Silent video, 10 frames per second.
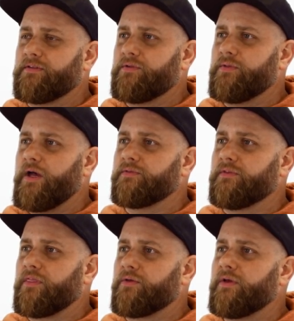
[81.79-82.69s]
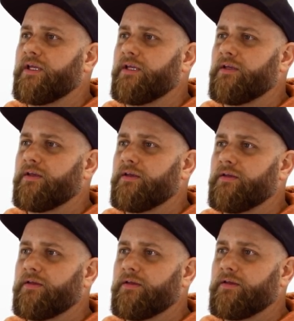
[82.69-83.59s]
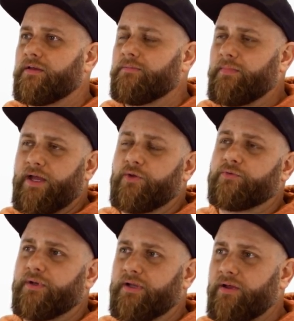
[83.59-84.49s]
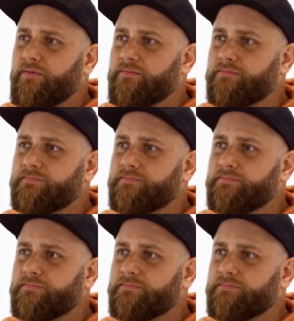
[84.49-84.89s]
in 2003, my house burned down.